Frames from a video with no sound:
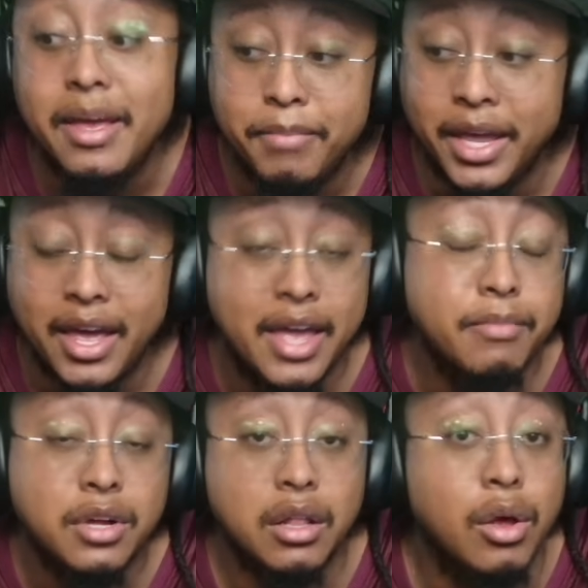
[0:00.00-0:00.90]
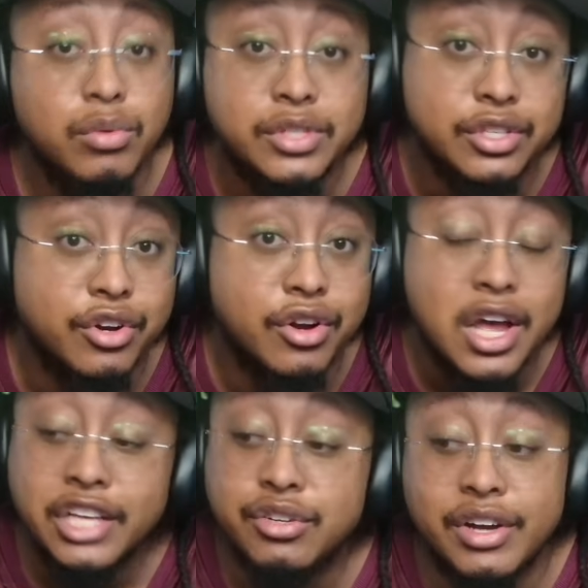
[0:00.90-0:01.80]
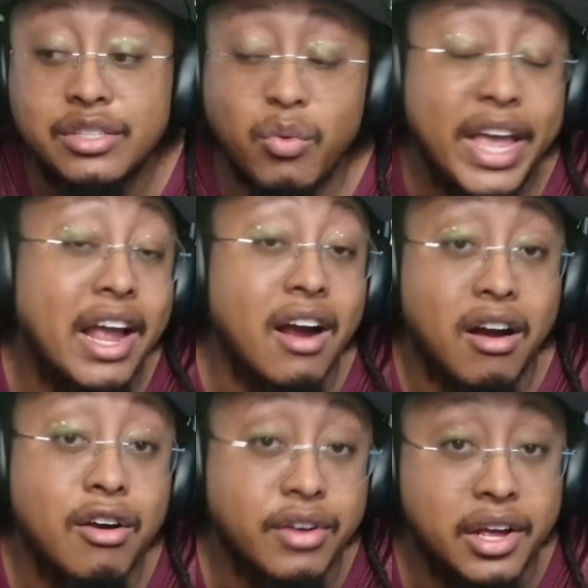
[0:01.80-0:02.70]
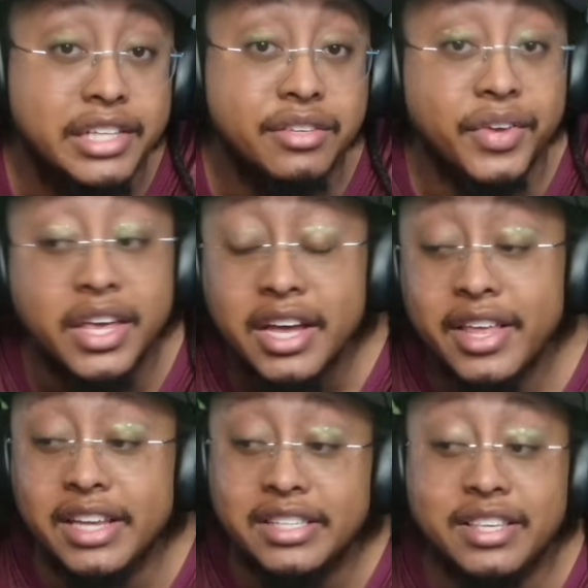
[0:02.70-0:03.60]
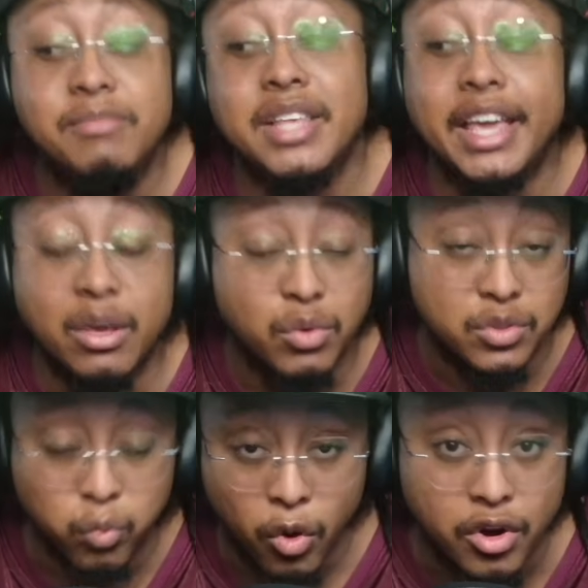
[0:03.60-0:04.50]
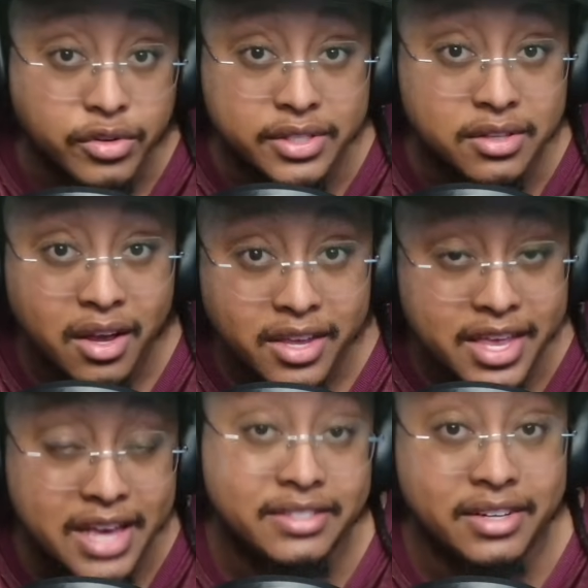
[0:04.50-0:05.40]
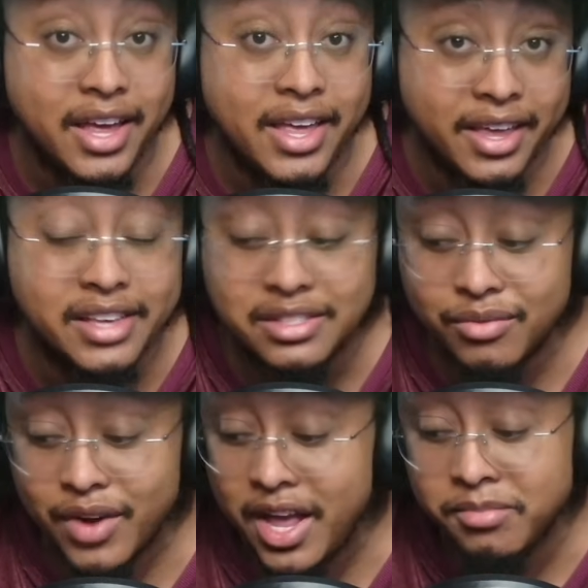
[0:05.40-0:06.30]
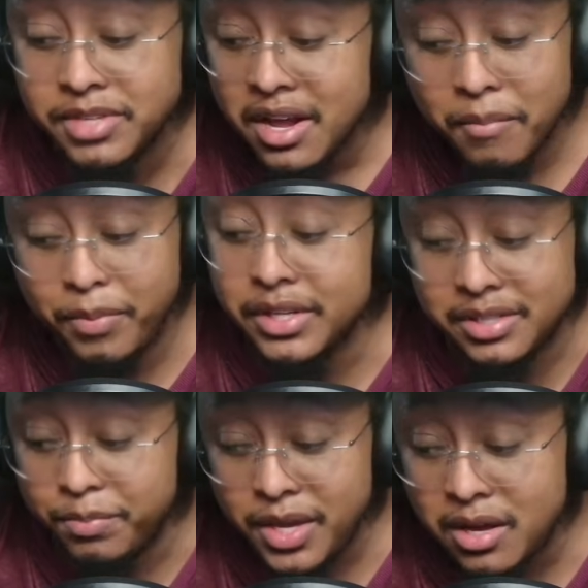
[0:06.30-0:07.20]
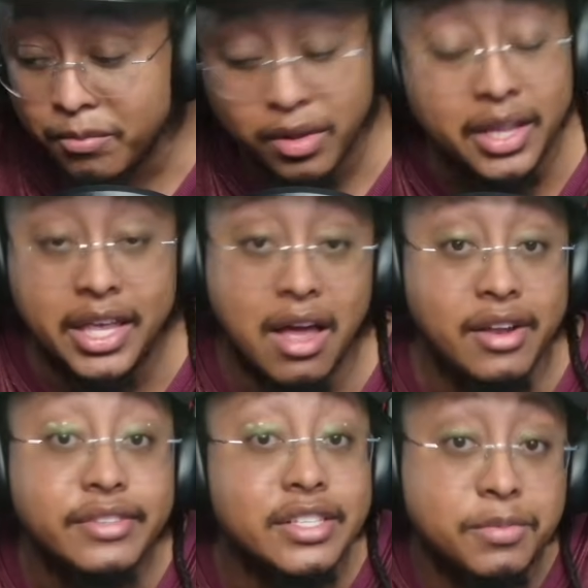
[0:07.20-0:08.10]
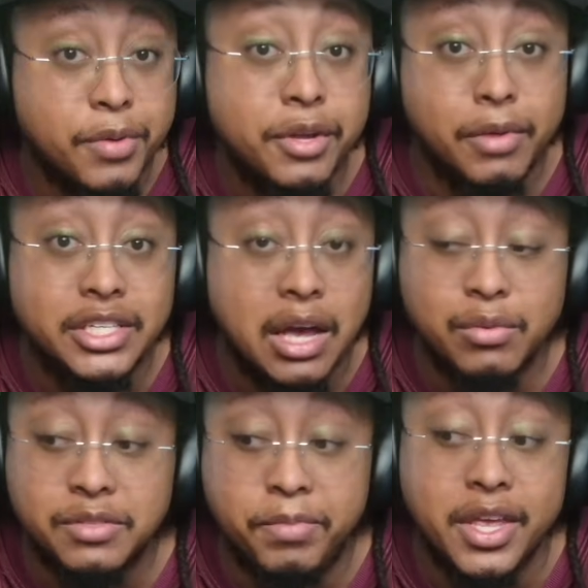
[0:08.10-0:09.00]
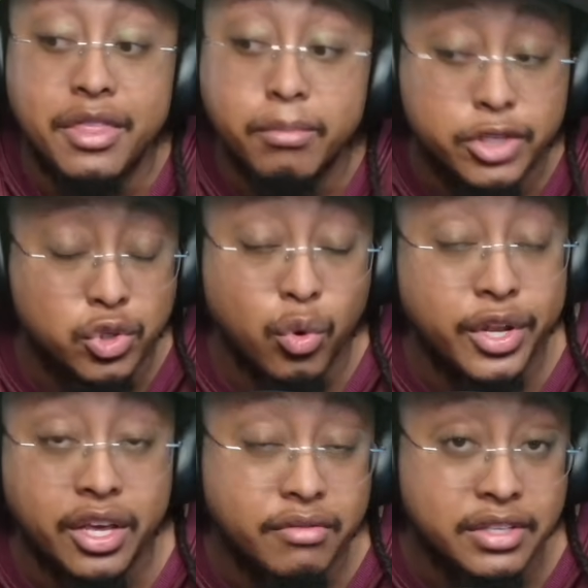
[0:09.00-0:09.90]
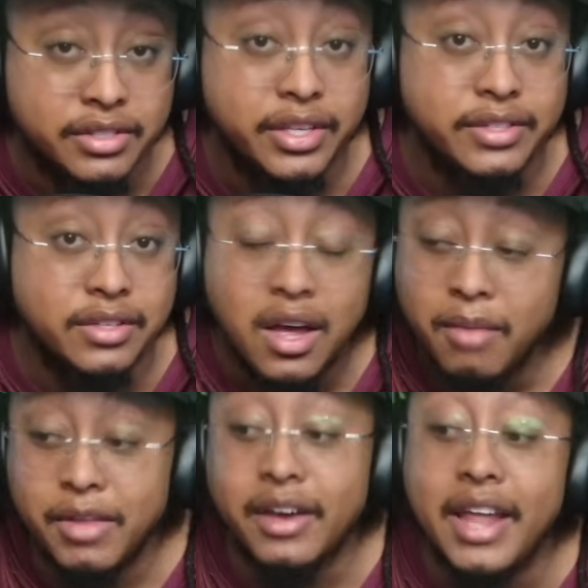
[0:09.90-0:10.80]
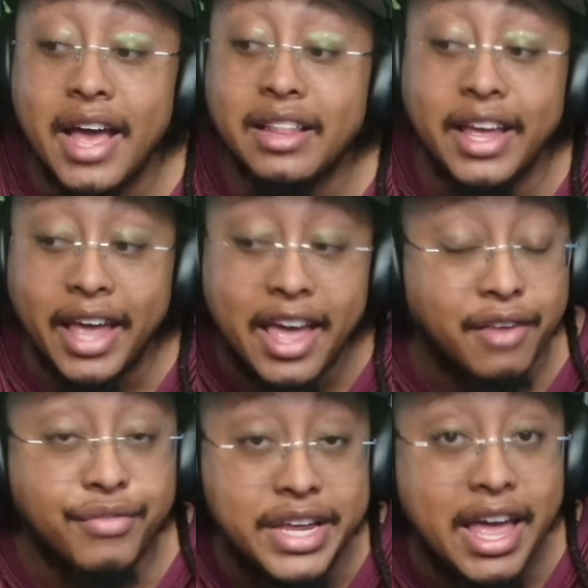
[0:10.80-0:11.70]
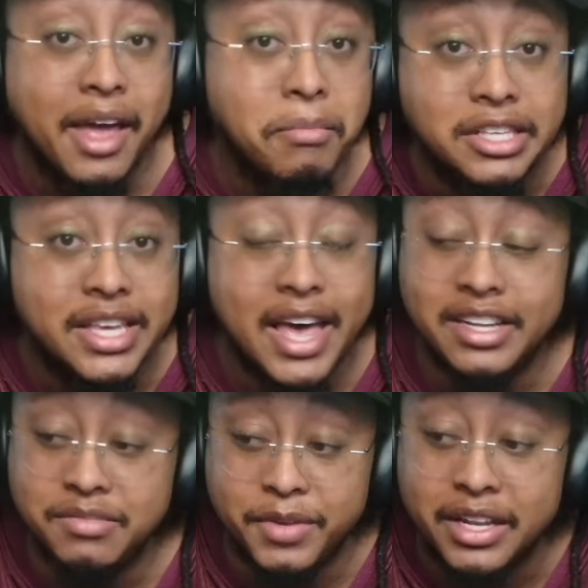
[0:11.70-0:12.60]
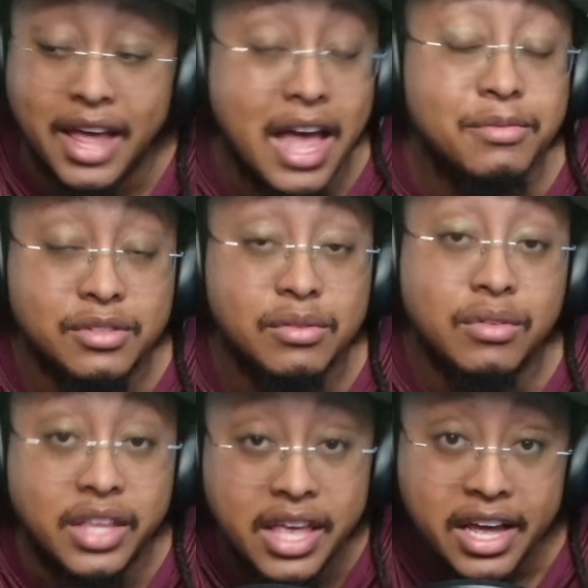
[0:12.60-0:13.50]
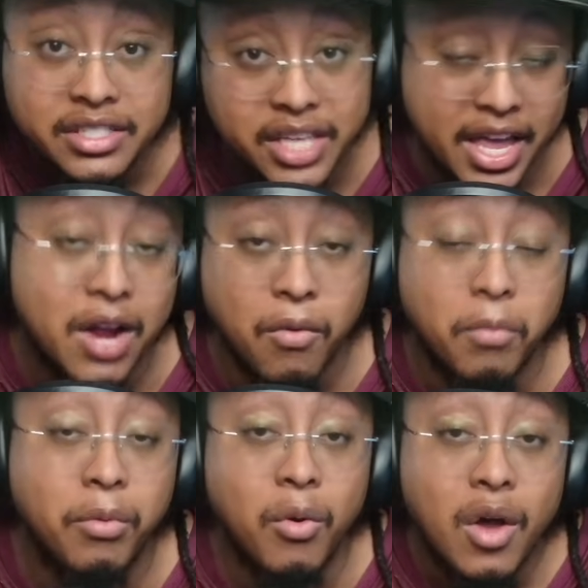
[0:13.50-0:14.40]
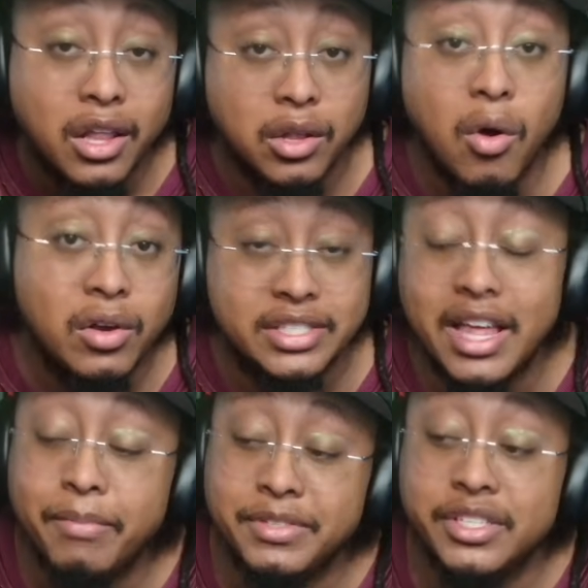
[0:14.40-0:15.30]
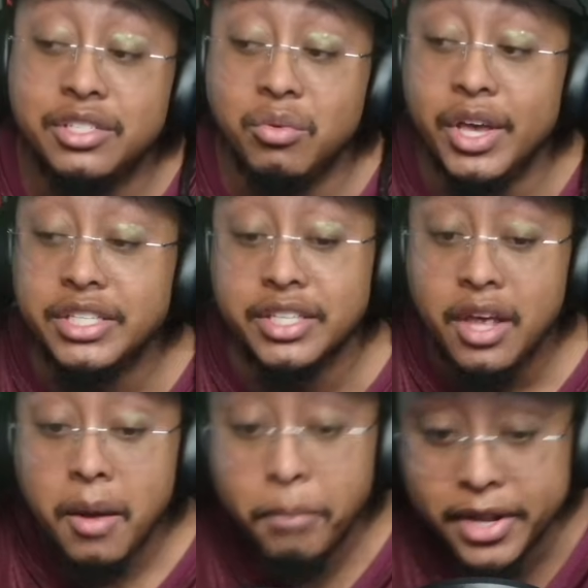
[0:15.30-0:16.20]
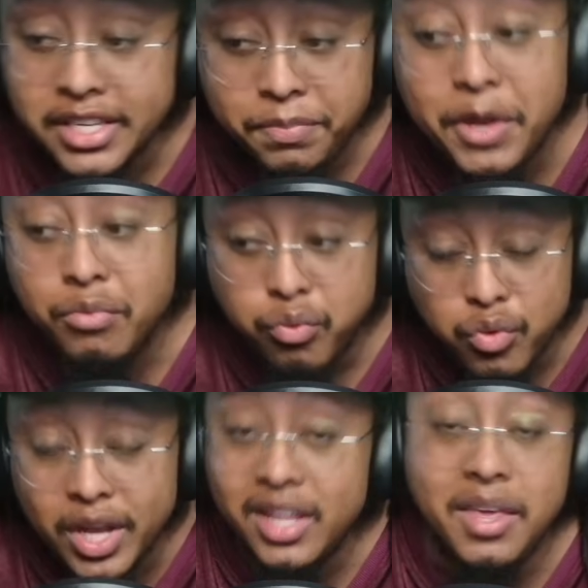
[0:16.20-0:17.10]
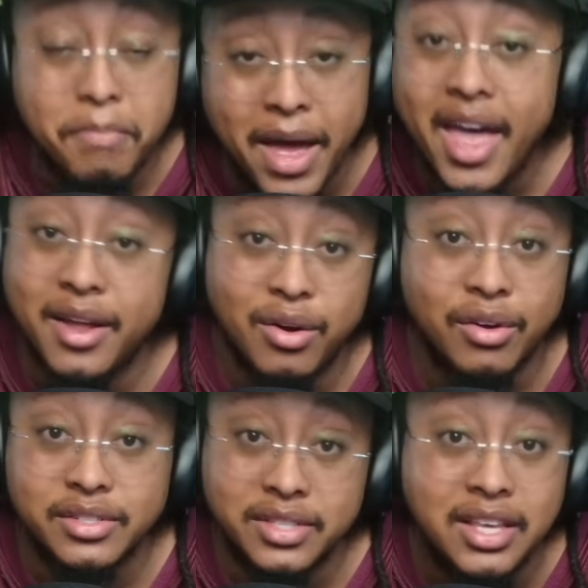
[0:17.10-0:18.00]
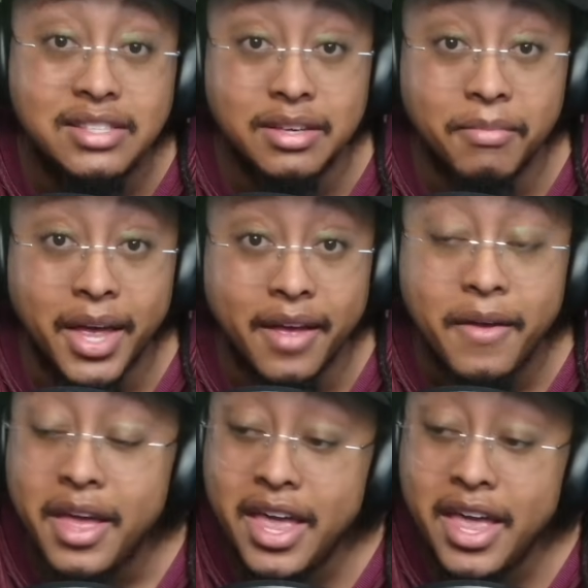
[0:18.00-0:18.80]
became closer, Tressway got hurt because of it, that it seems like it was worse yesterday against the Rams. But to be completely honest, this is pretty much how it's been the majority of the season. I'm not gonna act like every game he's had has been an absolutely terrible long snapping situation, but it's been really bad all season, man.